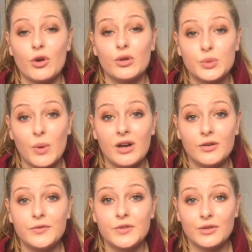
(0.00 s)
got
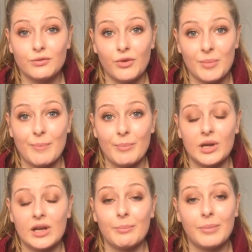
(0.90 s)
12 to
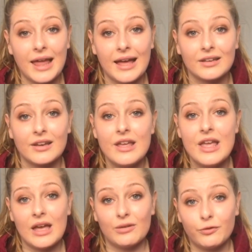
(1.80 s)
remember and plan,
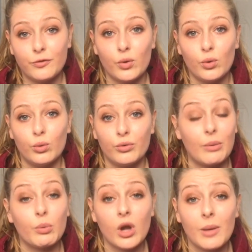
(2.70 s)
and 4
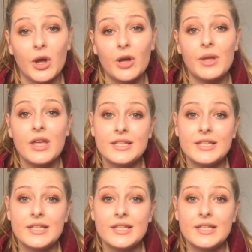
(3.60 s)
that will come up.